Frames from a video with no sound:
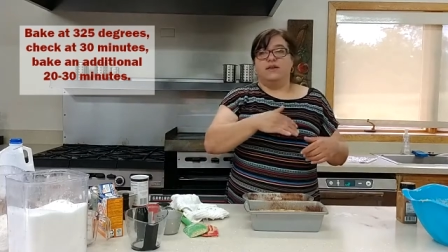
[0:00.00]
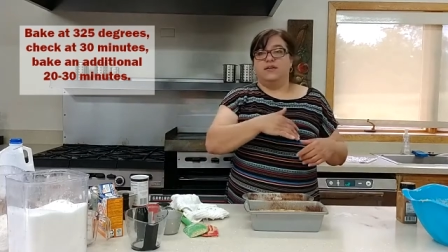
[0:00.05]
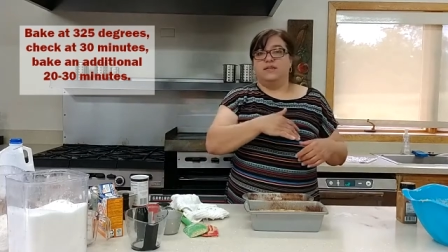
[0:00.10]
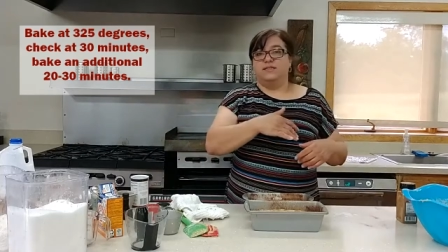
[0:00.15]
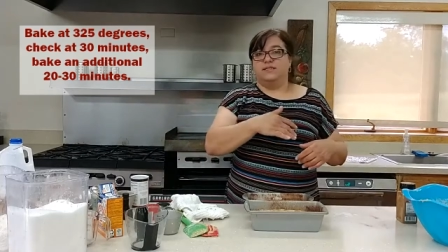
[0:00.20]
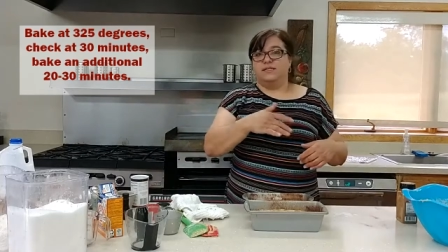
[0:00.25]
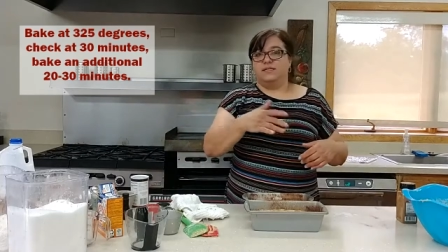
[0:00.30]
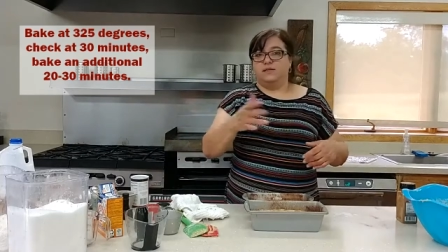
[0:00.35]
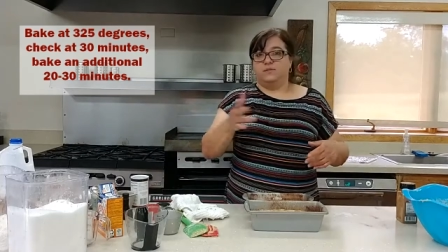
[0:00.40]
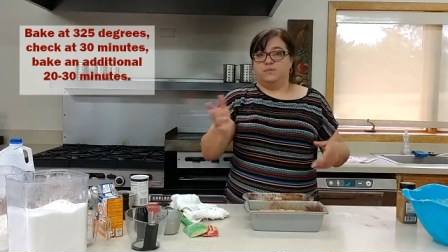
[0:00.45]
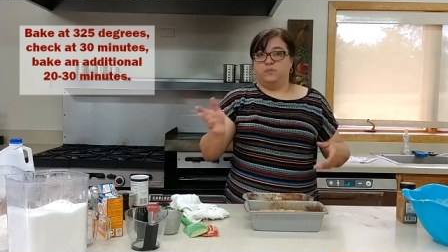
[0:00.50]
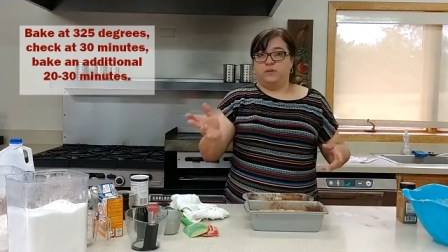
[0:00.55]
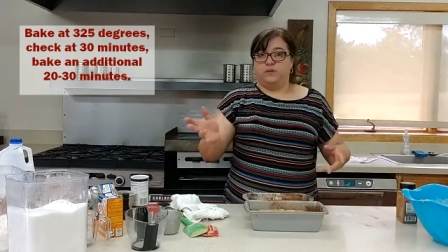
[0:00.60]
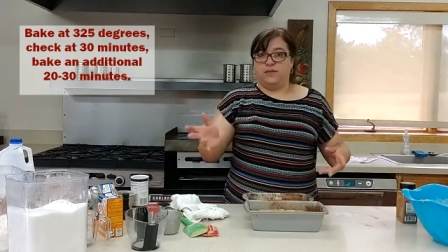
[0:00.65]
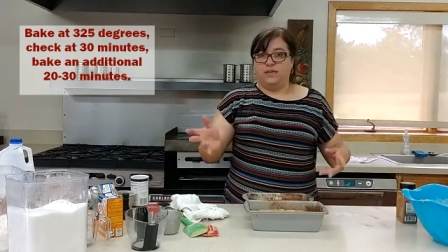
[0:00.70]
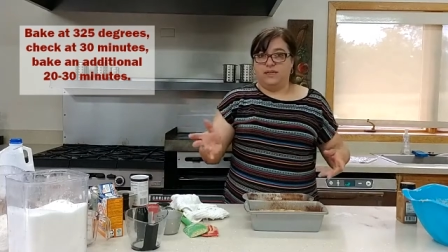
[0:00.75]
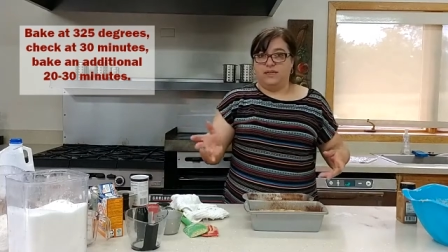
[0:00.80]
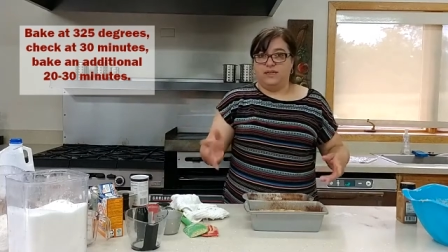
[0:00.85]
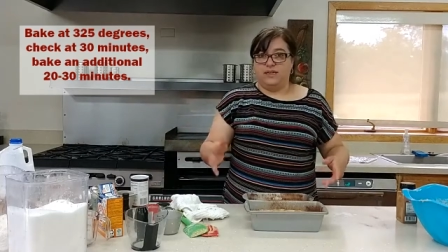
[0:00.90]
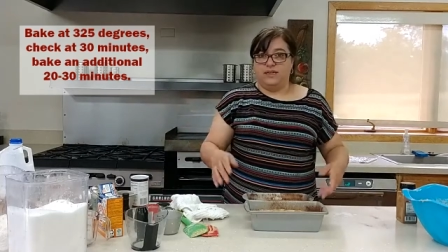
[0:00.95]
is
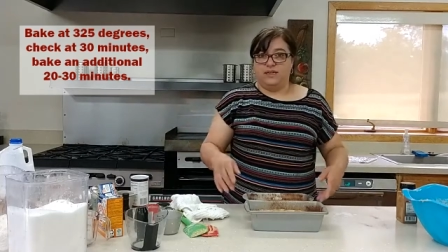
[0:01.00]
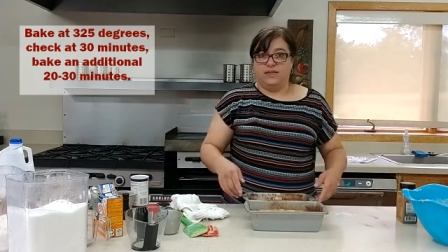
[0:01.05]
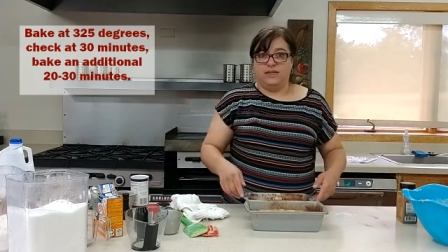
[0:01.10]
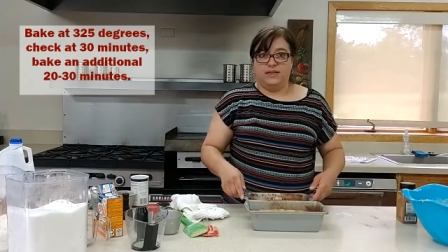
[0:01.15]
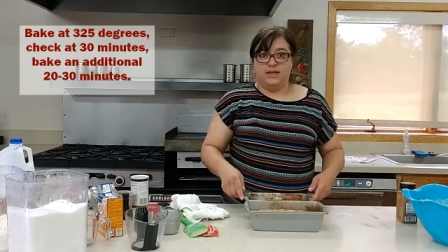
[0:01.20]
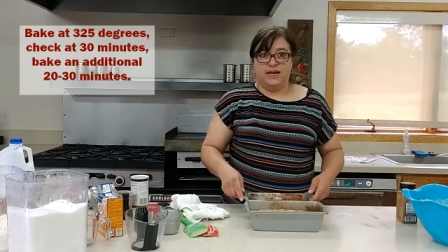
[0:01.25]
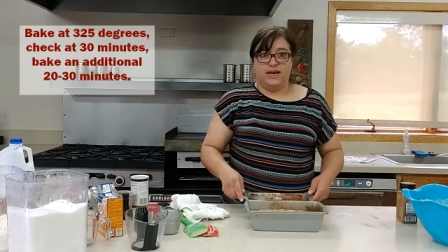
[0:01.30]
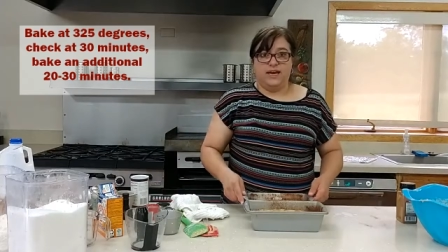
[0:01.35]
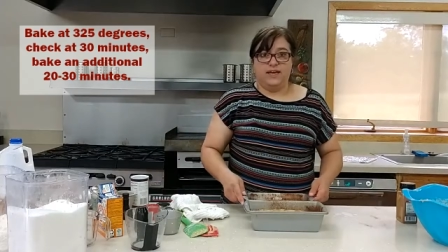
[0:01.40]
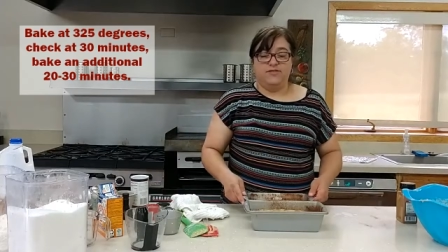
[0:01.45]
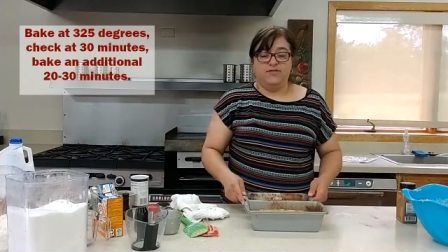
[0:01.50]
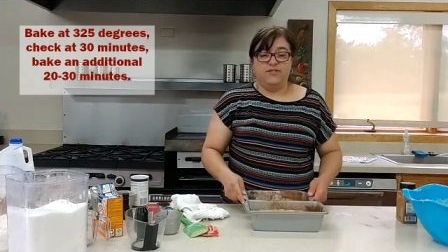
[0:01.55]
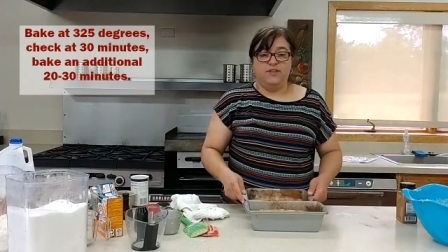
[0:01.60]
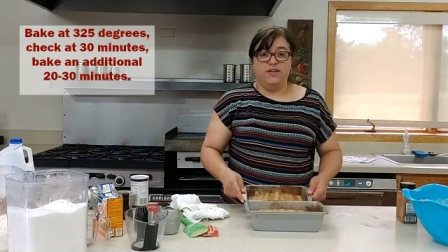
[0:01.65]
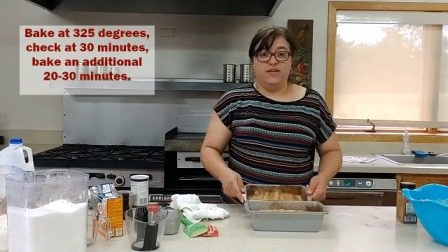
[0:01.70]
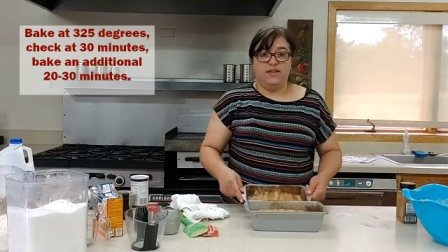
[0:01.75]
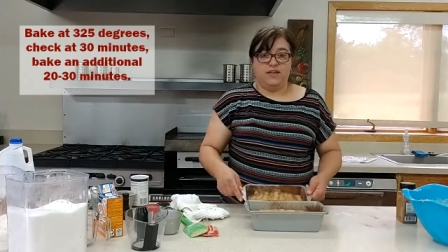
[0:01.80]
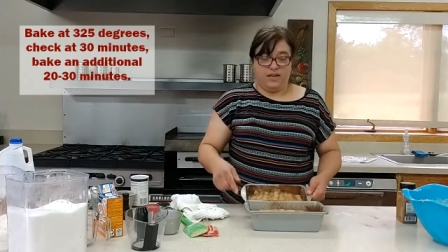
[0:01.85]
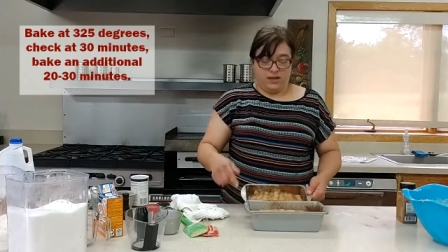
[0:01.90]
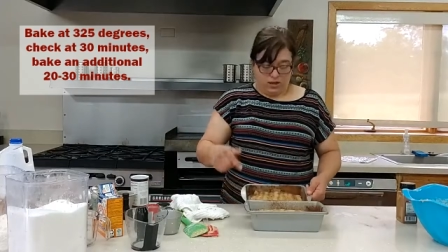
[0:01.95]
depleted, and
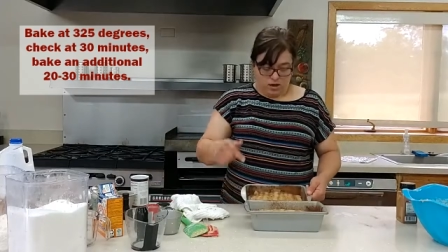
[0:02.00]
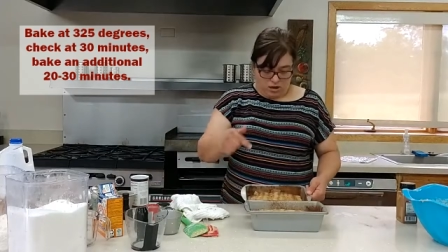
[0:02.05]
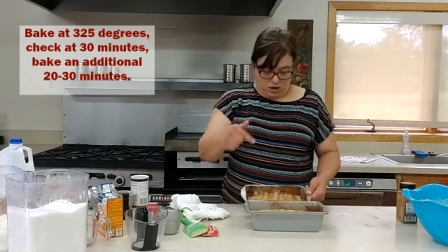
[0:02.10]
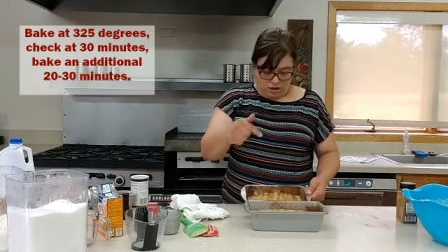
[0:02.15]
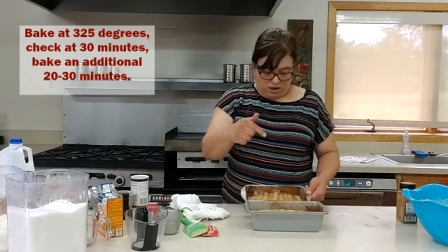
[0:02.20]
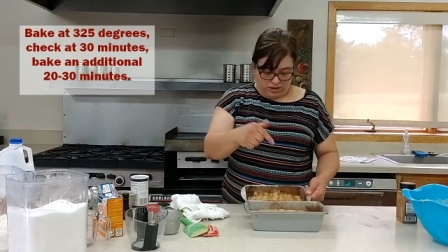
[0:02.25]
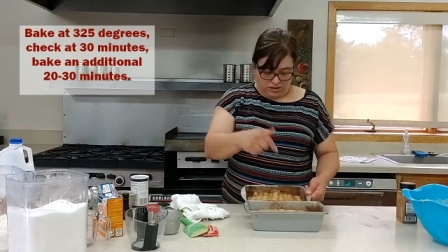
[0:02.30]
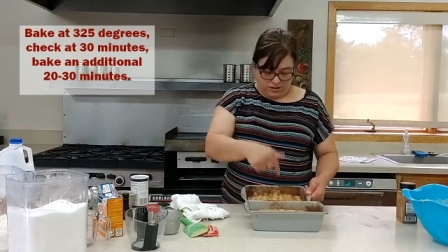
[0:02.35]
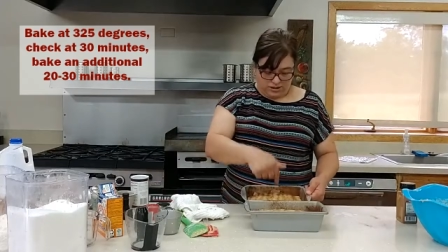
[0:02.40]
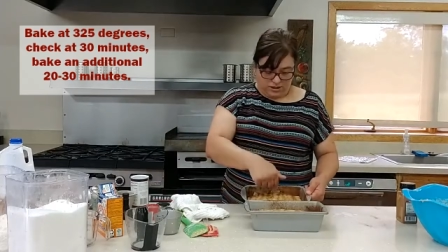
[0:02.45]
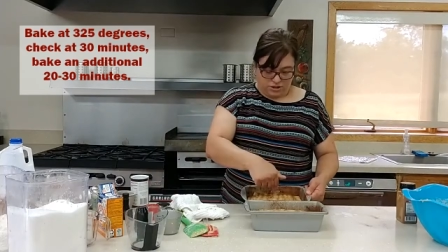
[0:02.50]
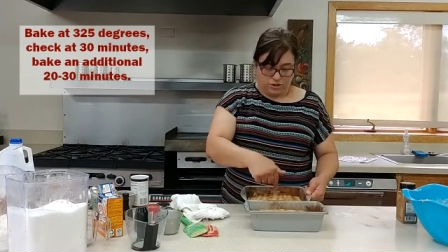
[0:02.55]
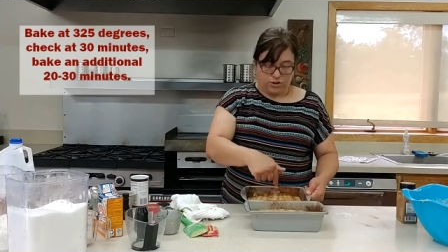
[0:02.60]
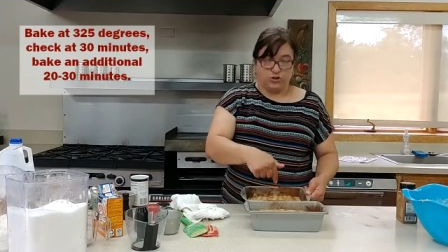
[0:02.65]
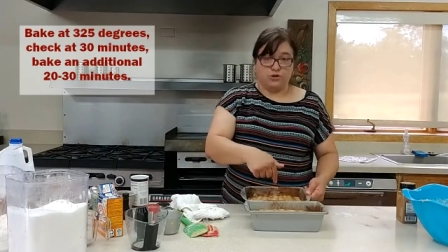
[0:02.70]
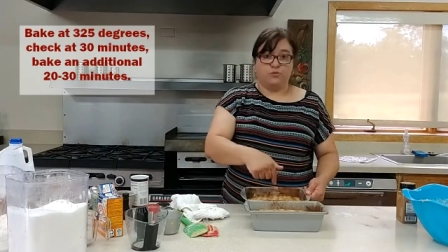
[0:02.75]
then it causes